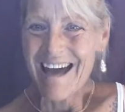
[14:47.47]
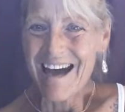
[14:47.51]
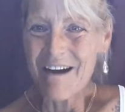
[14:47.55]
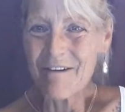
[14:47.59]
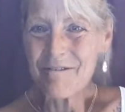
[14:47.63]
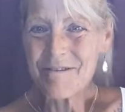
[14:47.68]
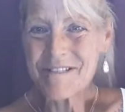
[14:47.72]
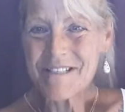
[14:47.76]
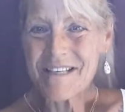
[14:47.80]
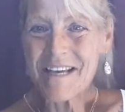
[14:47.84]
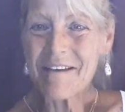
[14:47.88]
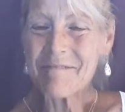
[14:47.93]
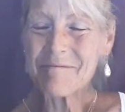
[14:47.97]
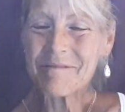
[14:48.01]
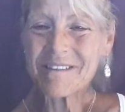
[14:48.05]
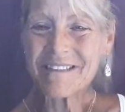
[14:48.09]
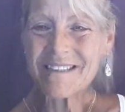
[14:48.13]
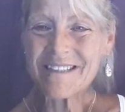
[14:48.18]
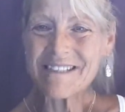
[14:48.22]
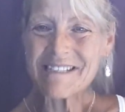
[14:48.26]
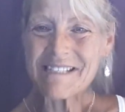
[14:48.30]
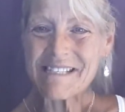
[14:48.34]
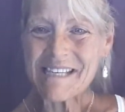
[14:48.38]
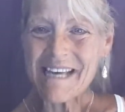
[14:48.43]
I was able
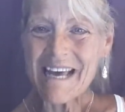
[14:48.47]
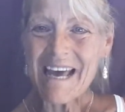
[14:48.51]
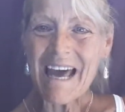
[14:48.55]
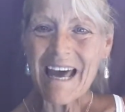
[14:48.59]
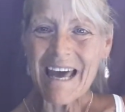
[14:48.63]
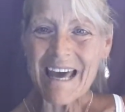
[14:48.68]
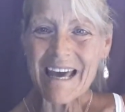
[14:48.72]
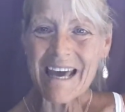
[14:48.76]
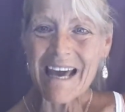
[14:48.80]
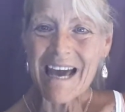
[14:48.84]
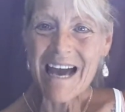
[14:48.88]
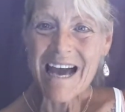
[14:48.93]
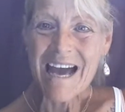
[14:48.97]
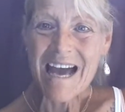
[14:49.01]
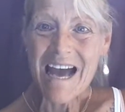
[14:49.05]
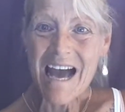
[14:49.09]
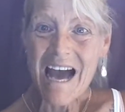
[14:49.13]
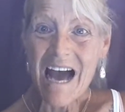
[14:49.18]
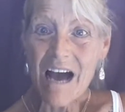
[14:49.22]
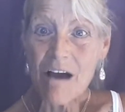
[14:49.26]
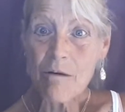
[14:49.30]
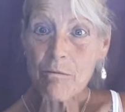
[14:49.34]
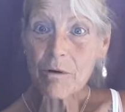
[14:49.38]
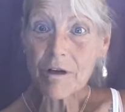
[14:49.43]
to say,
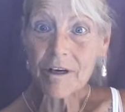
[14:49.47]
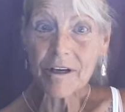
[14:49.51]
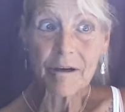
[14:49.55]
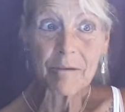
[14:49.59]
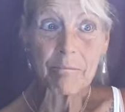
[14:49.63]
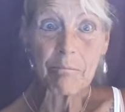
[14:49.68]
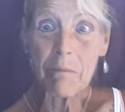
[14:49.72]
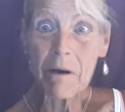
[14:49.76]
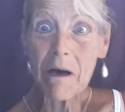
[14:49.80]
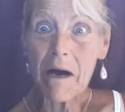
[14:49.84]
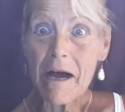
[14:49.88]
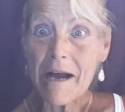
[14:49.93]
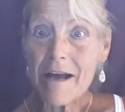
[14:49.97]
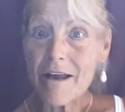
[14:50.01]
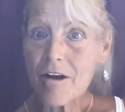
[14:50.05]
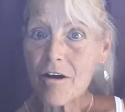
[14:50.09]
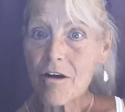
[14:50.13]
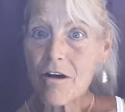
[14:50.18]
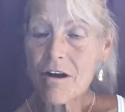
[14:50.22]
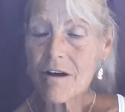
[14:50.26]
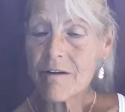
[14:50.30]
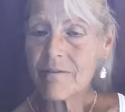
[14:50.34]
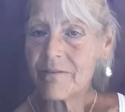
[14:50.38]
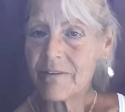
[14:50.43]
I want to buy an
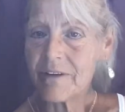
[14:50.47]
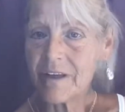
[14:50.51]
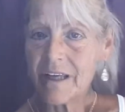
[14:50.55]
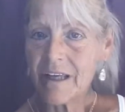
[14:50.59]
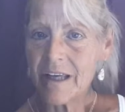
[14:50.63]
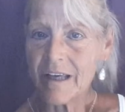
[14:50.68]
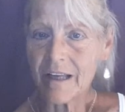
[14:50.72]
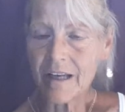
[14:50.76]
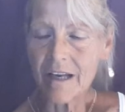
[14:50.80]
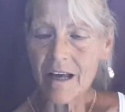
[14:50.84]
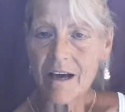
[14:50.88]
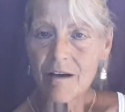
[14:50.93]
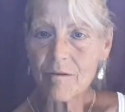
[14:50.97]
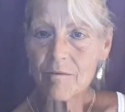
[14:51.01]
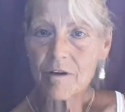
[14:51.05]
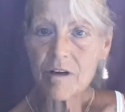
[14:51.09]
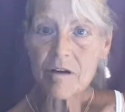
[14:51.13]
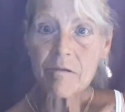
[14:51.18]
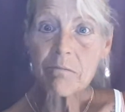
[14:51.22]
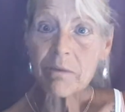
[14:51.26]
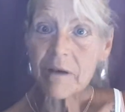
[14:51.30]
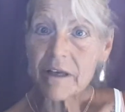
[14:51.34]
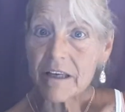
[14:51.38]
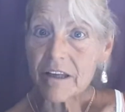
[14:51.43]
RV and I
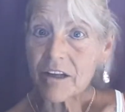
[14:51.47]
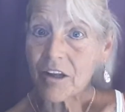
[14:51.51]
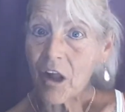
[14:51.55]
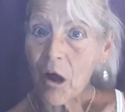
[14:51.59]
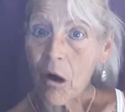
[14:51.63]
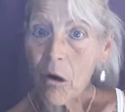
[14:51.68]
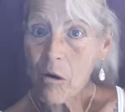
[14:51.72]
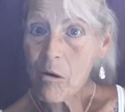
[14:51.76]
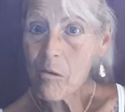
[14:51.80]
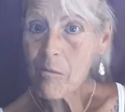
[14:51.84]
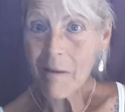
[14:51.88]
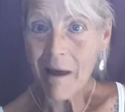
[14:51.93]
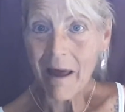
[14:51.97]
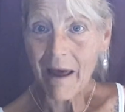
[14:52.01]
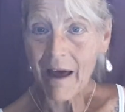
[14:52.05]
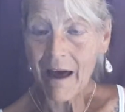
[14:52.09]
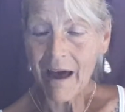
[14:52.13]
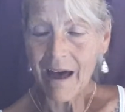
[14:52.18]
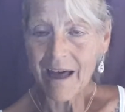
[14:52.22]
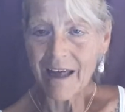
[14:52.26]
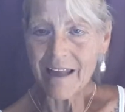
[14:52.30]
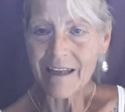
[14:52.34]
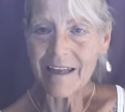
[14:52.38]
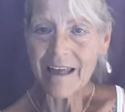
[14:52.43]
want to be a
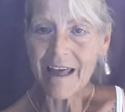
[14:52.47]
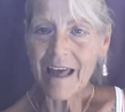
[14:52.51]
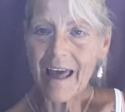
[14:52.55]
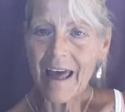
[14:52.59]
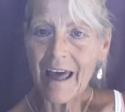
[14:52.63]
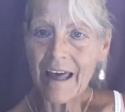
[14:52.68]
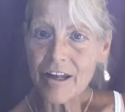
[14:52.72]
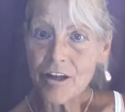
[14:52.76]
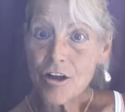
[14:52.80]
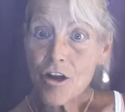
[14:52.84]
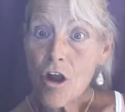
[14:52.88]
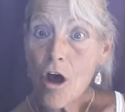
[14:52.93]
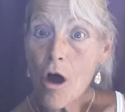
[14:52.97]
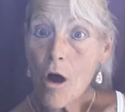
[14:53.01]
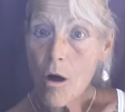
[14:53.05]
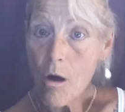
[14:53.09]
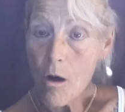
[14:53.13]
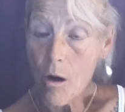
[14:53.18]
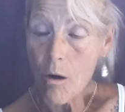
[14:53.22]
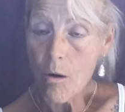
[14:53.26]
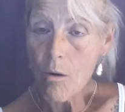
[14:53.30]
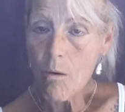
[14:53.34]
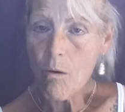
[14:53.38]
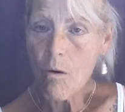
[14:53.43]
nomad, and
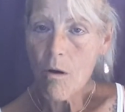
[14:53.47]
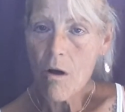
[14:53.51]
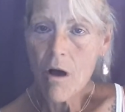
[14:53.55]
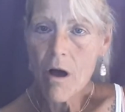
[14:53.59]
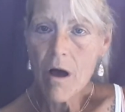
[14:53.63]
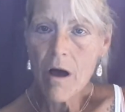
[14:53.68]
know